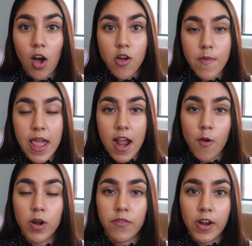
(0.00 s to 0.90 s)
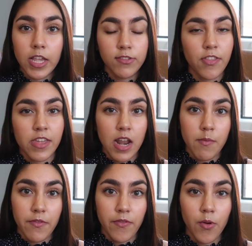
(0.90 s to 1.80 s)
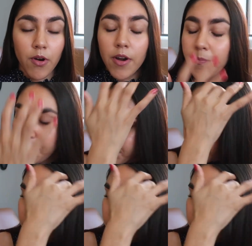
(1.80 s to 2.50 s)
on my hair whenever I use it the night before.